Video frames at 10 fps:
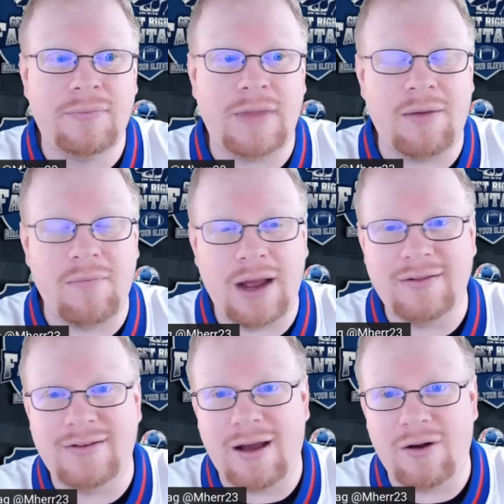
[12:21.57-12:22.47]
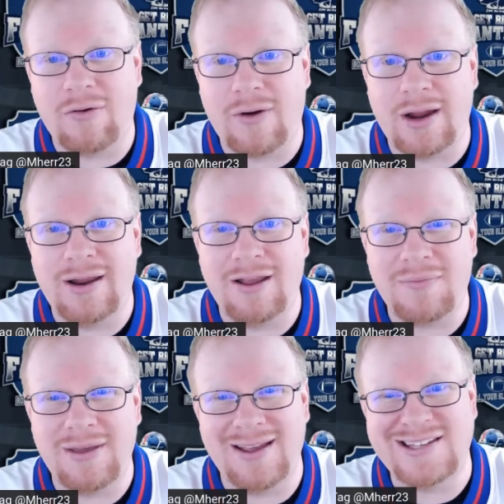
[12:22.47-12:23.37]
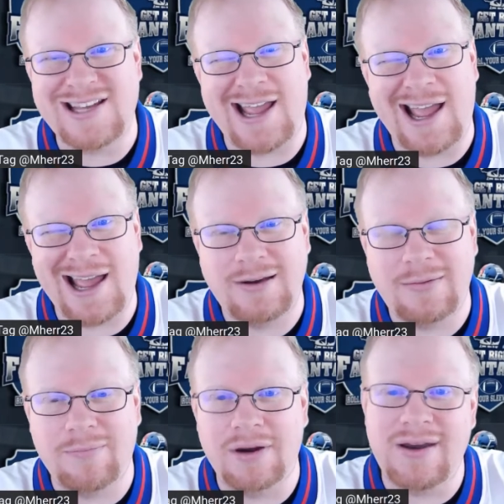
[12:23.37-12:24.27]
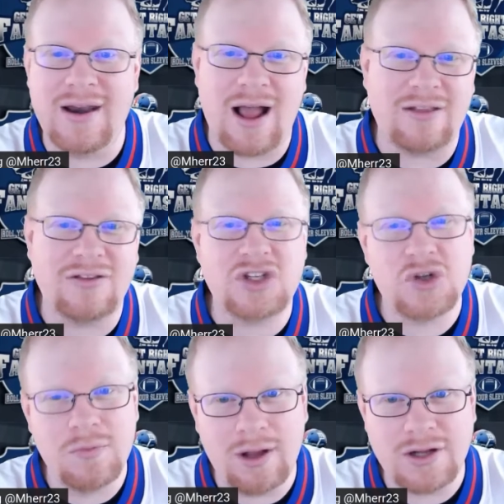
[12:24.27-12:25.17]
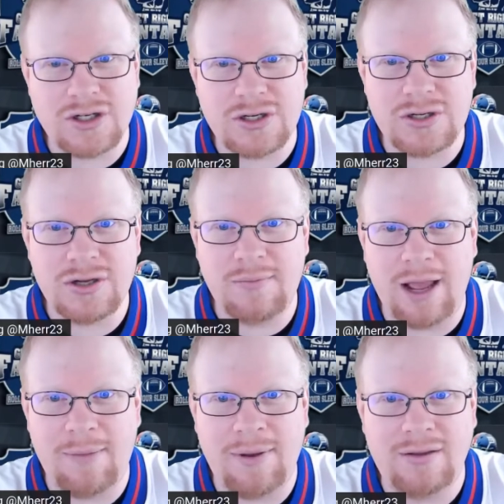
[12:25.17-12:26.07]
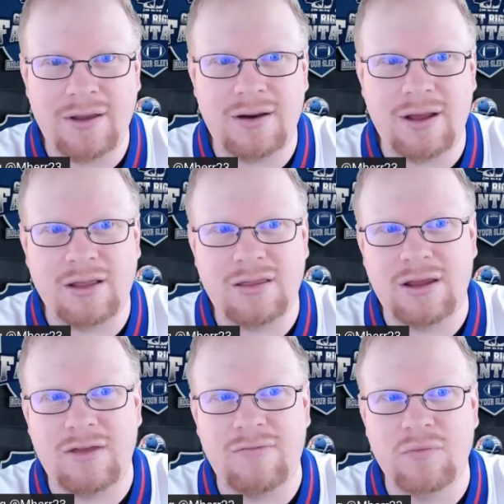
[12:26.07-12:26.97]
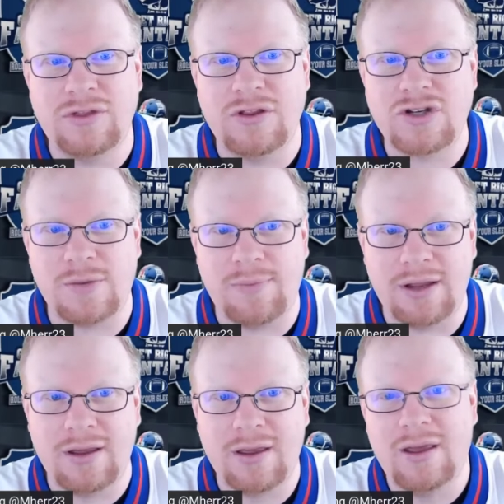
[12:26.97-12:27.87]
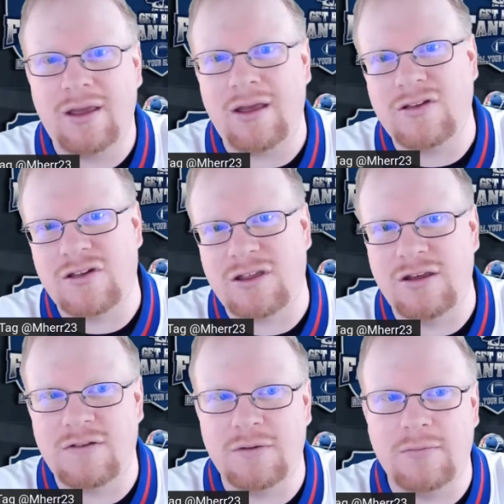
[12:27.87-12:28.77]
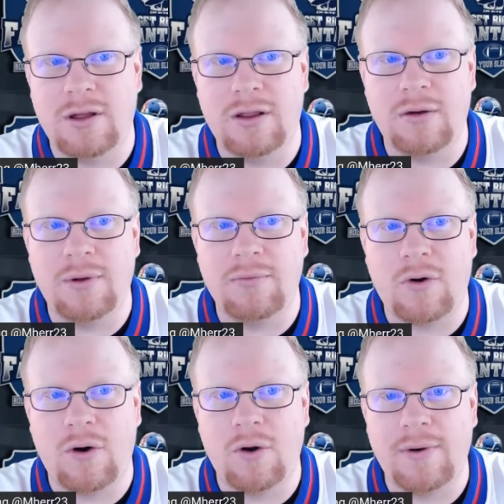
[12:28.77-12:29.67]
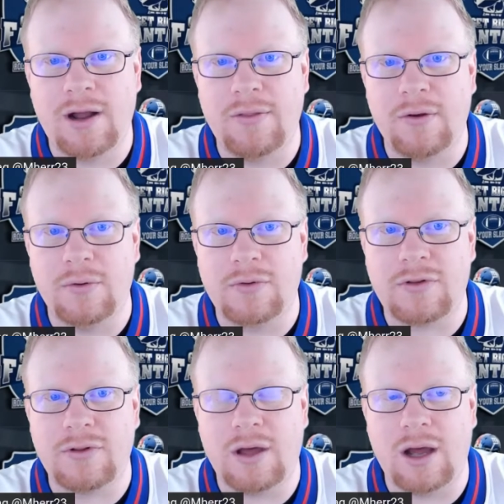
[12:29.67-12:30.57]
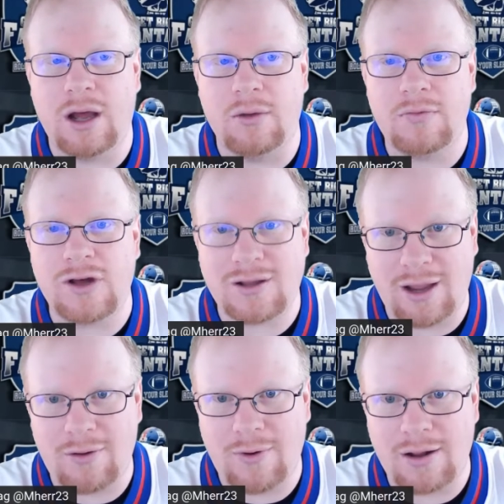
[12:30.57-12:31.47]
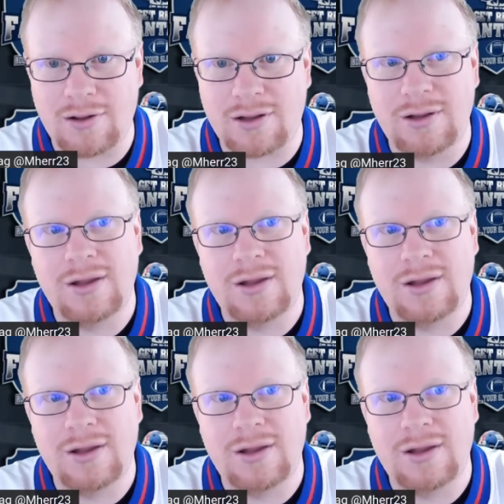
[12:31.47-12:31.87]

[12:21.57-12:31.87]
That might downgrade Higbee a tad, but not too much, in my opinion. I think even with the chipping, it just leaves him a little bit more open on those check down routes.